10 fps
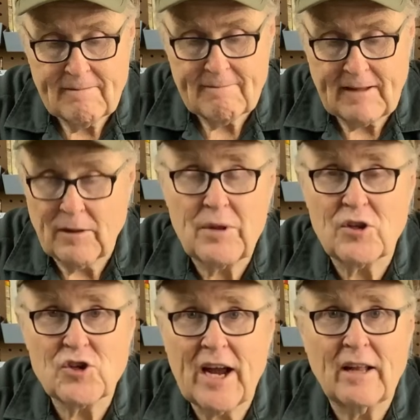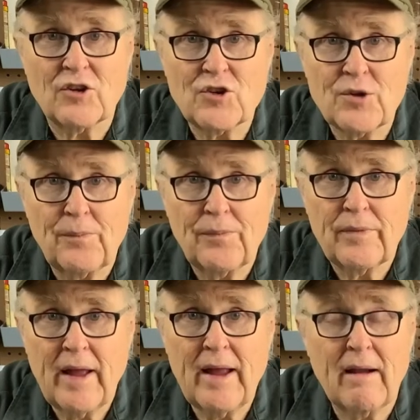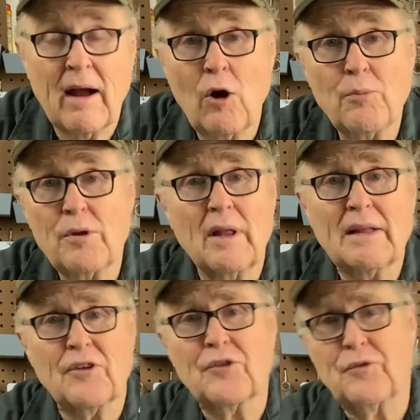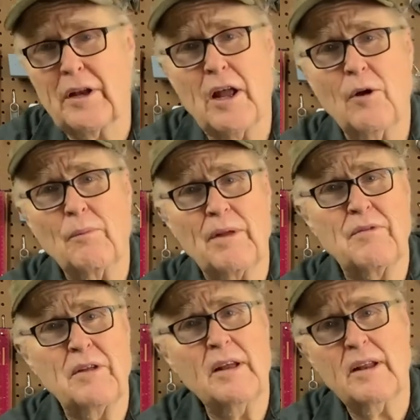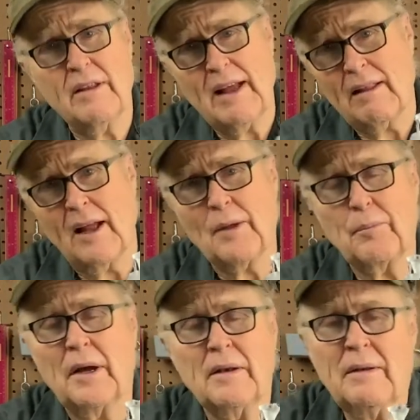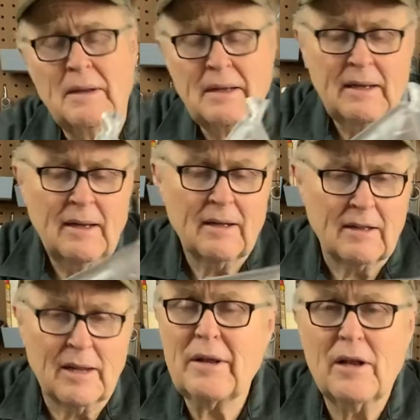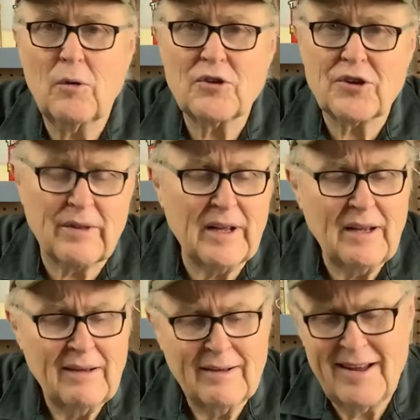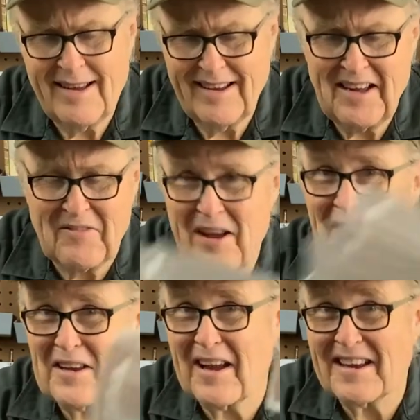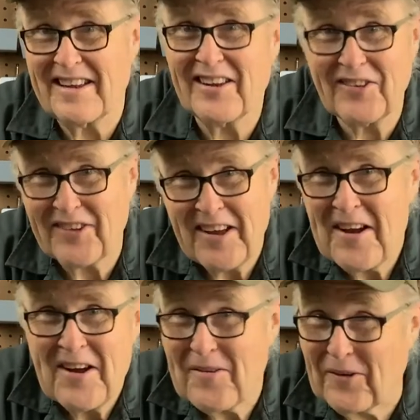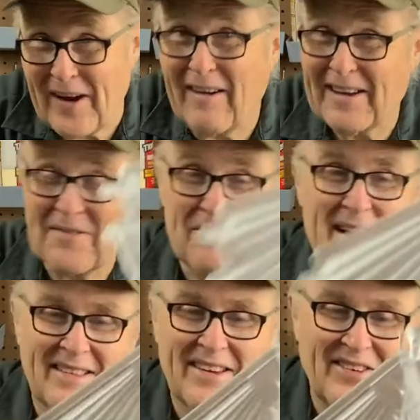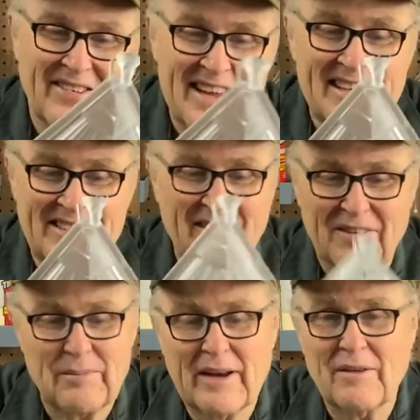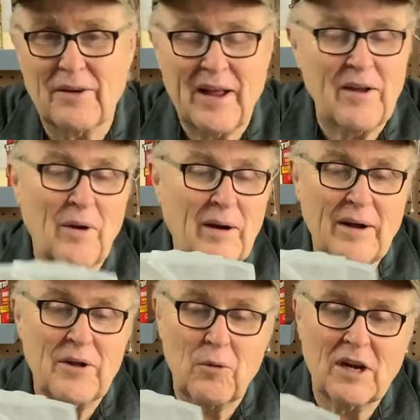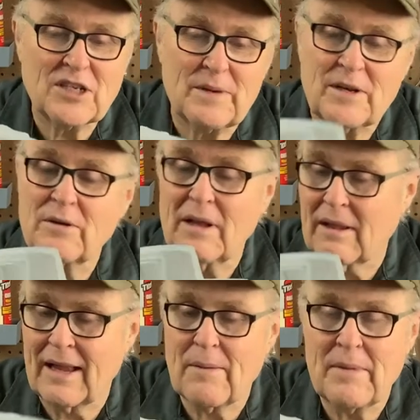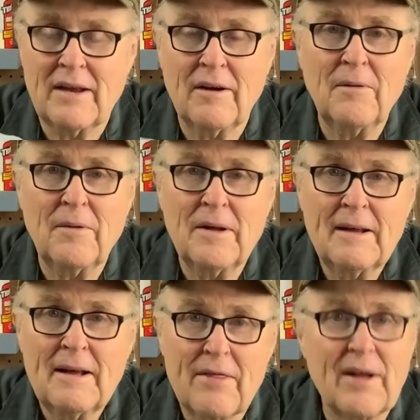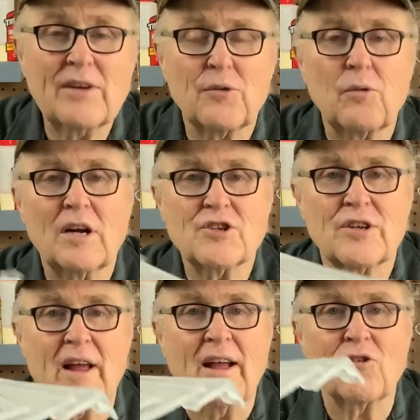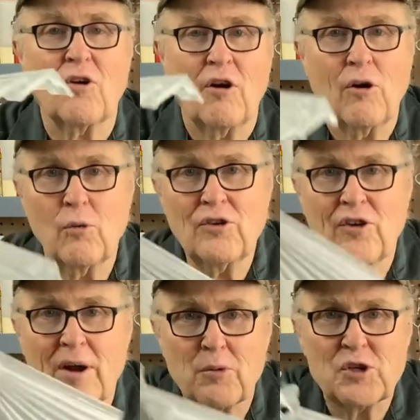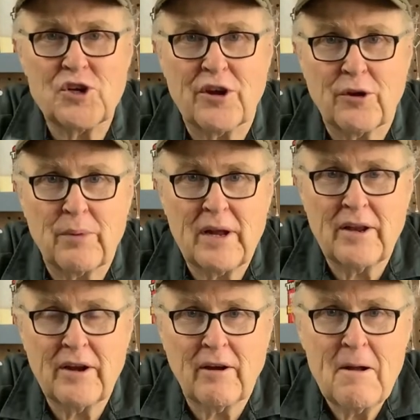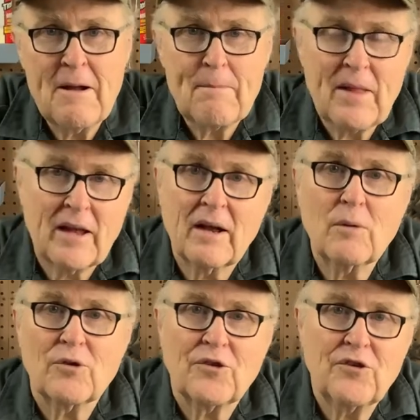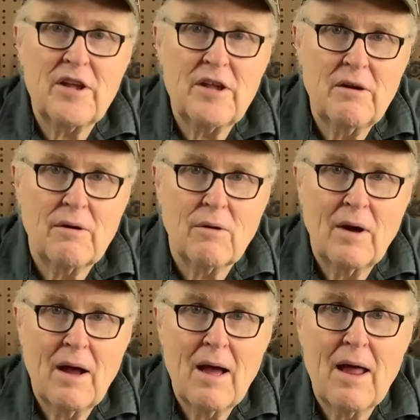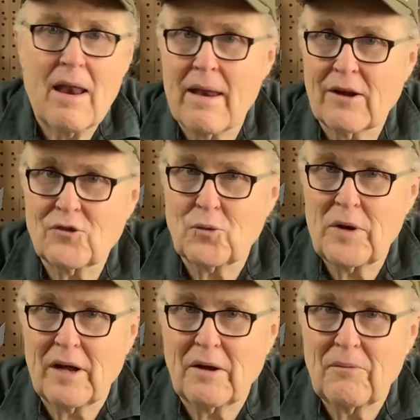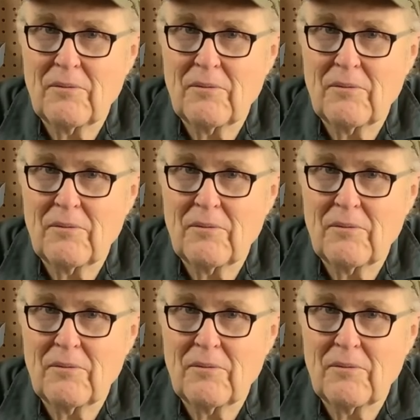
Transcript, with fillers: That'll be the challenge. Hey, I hope you liked this video. If you did, hit that like button. Let me know what you think. If you have any ideas for how I can make this easier and better than, hey, wow, how you watch me do it, let me know. Thanks for watching. As always, I appreciate your being here, and I will see you next week.